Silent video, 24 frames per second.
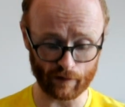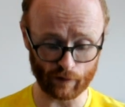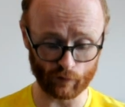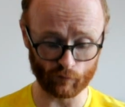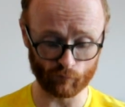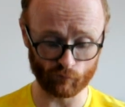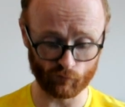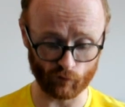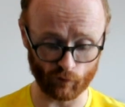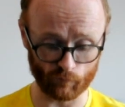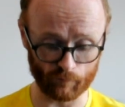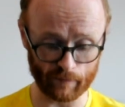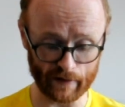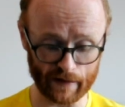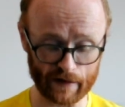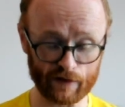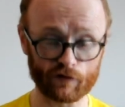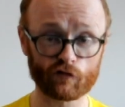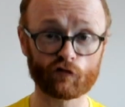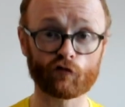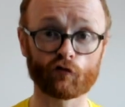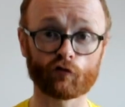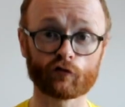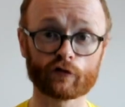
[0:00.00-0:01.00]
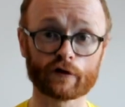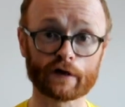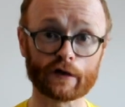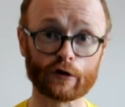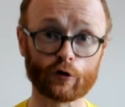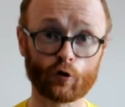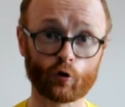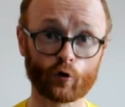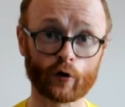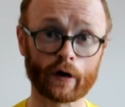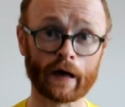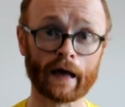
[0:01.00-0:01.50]
for me, certainly
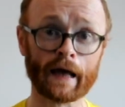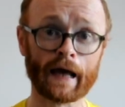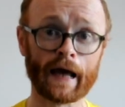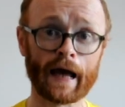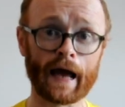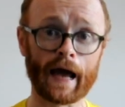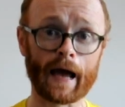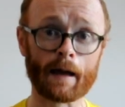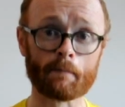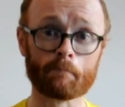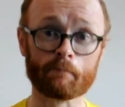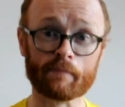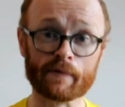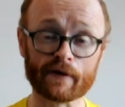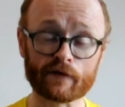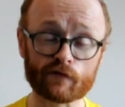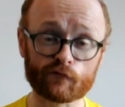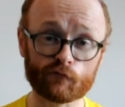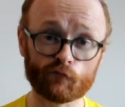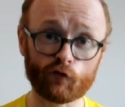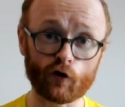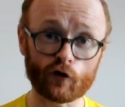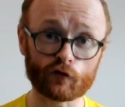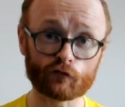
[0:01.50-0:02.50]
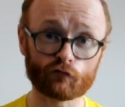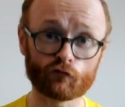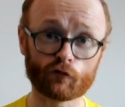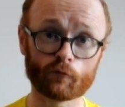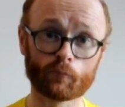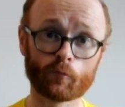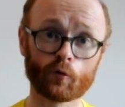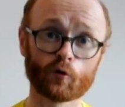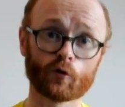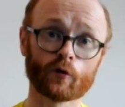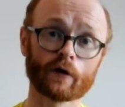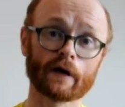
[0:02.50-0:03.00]
look a bit
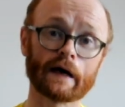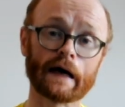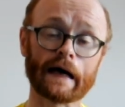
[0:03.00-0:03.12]
vulnerable,